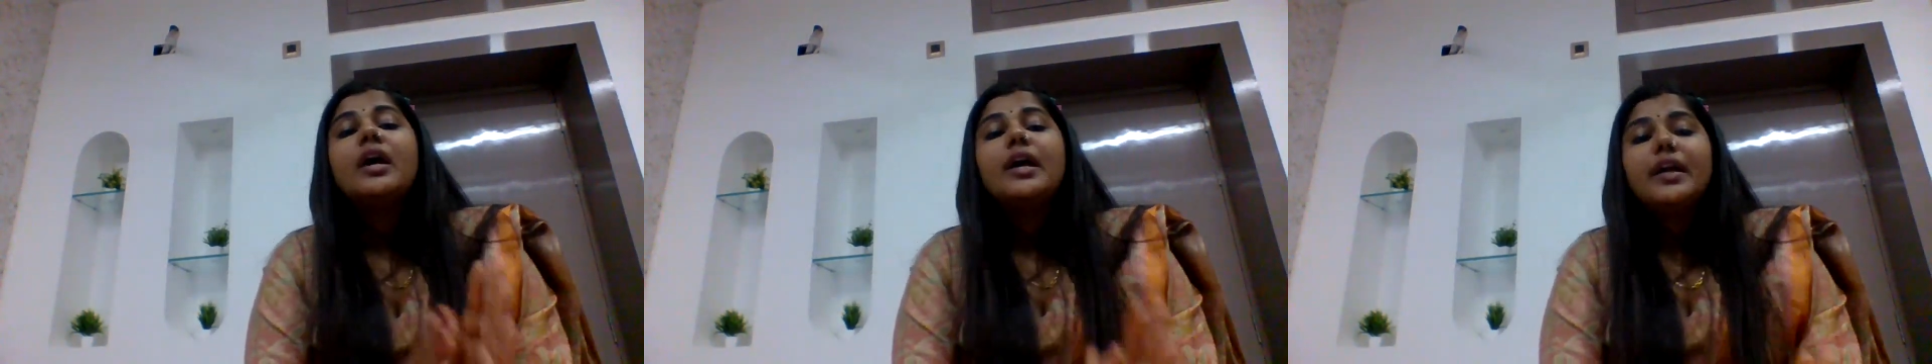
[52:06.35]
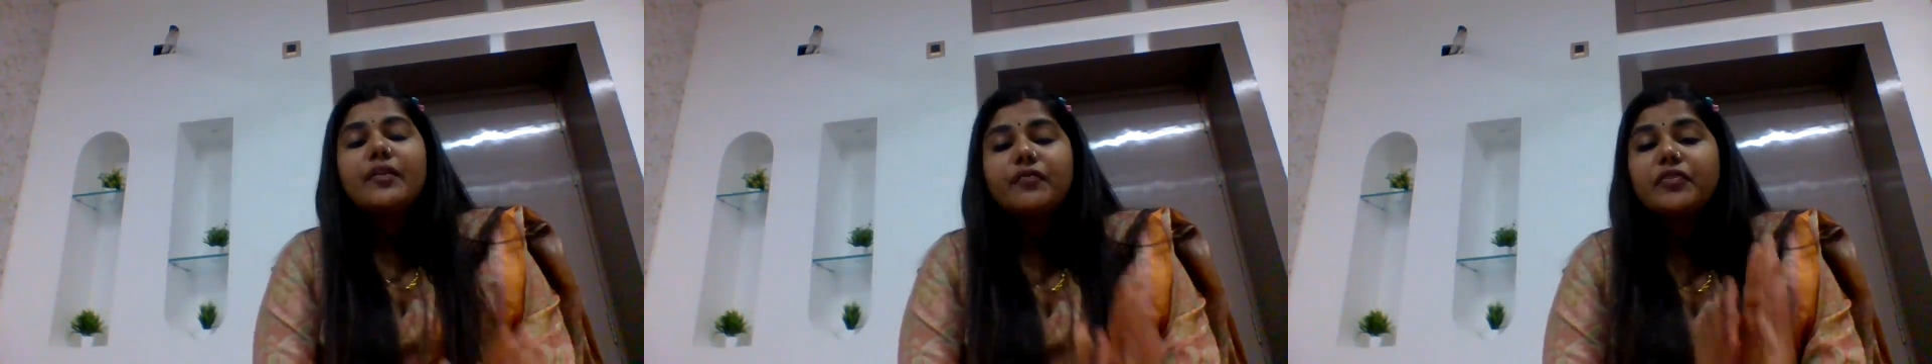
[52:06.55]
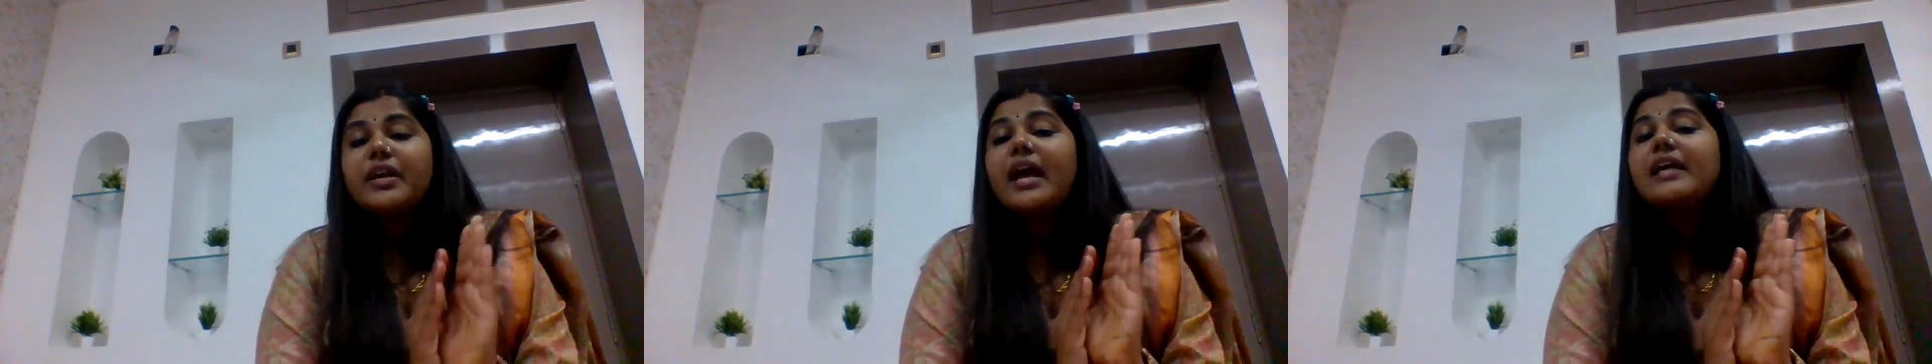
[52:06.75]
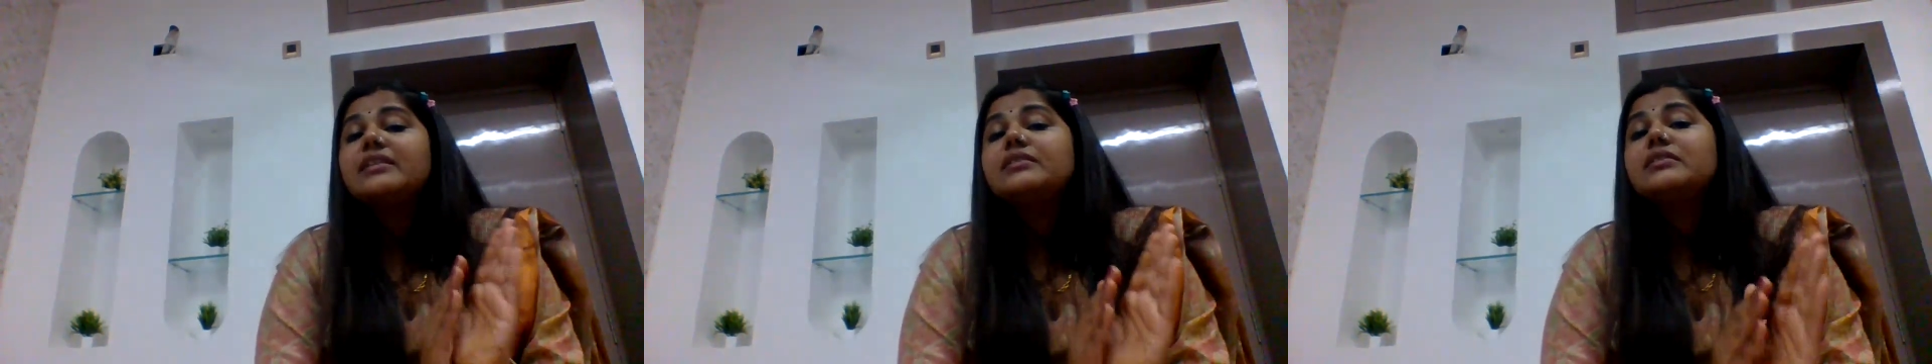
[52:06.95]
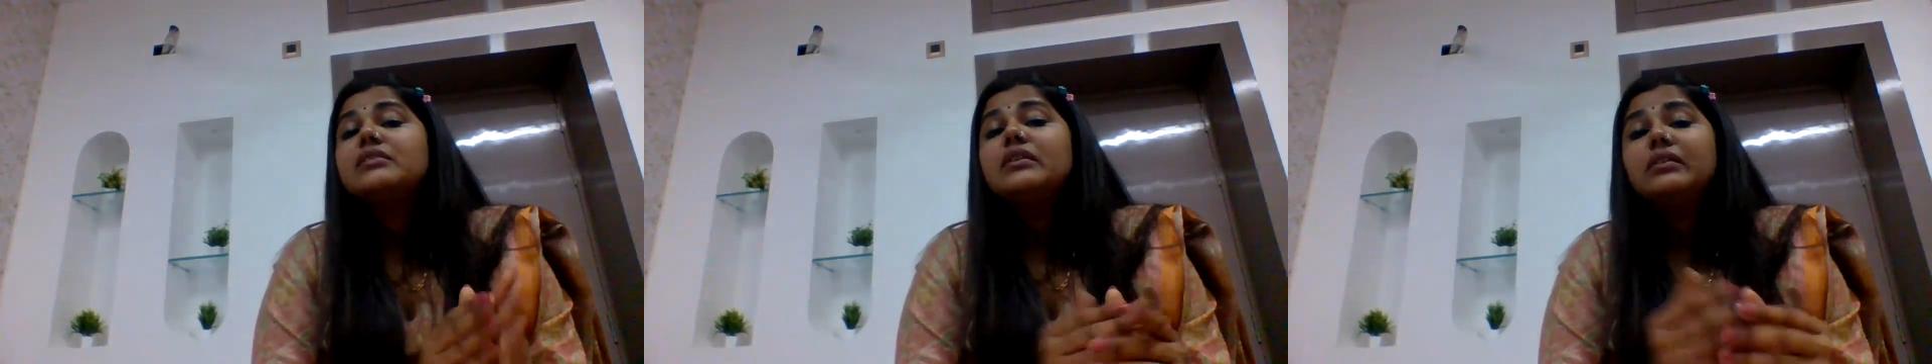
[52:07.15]
if he
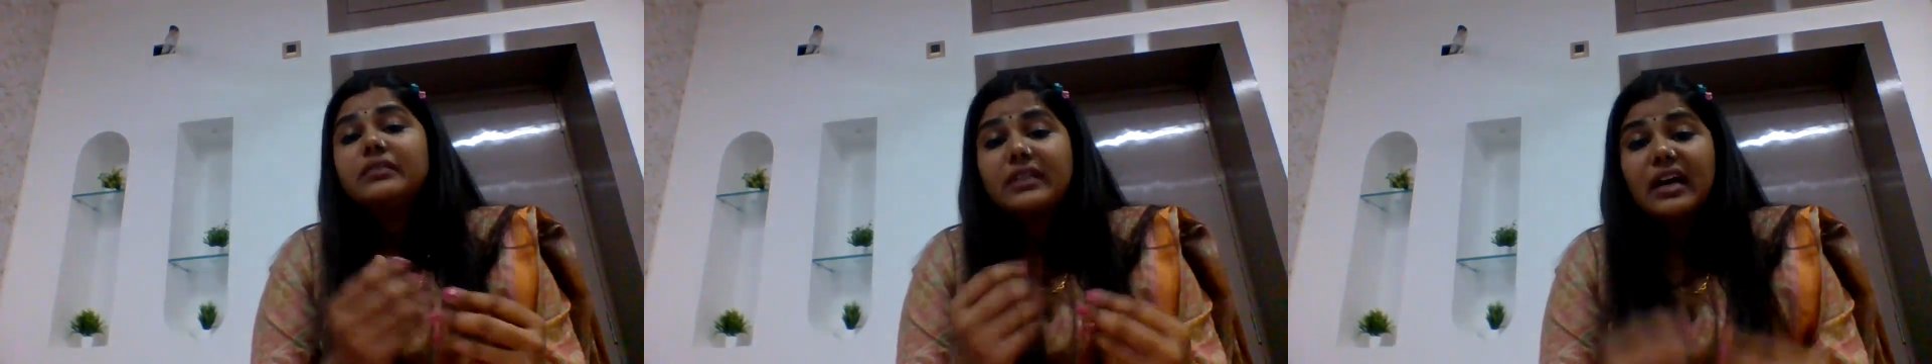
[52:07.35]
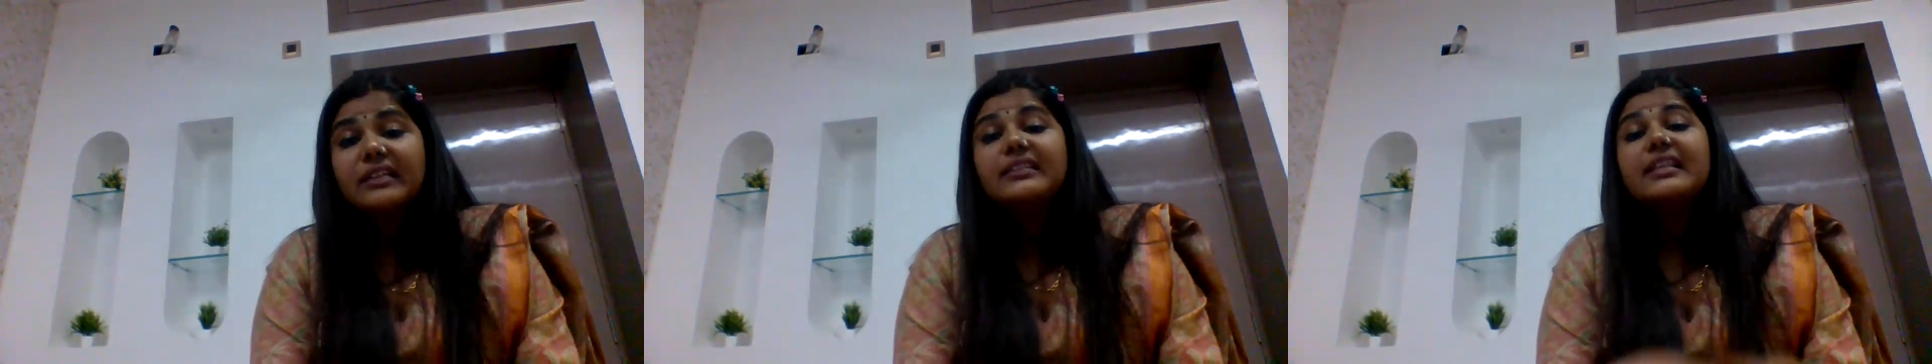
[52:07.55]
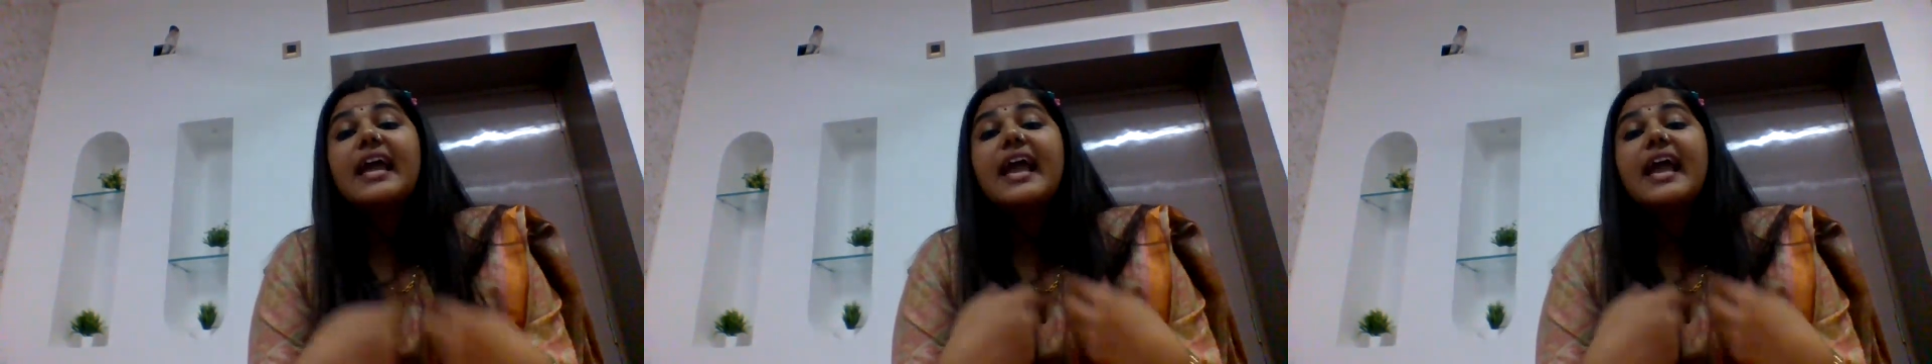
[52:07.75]
has done